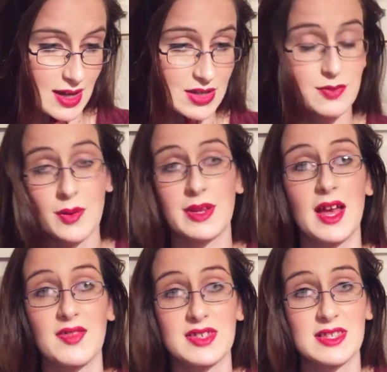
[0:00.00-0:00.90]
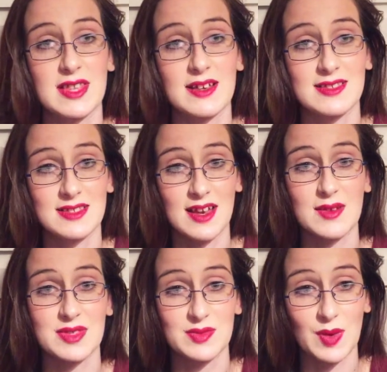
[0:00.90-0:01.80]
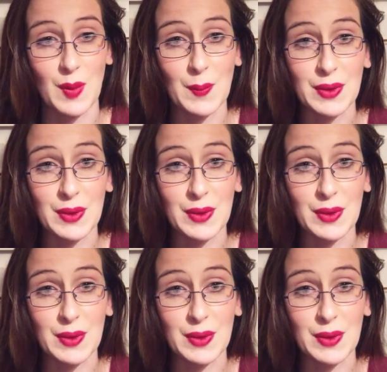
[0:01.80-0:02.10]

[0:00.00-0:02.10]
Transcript: And you've probably heard this a thousand times as well,